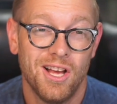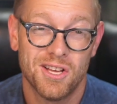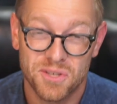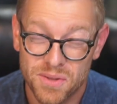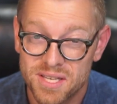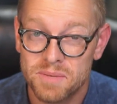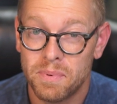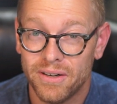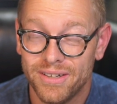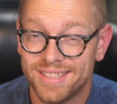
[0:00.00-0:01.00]
So this
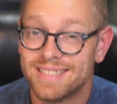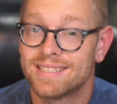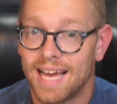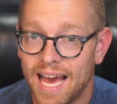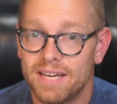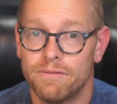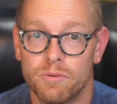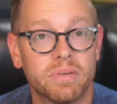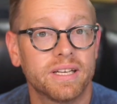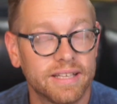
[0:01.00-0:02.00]
part is kind of a
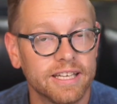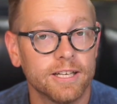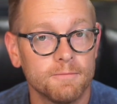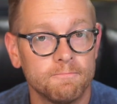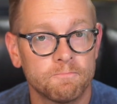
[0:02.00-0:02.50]
big deal.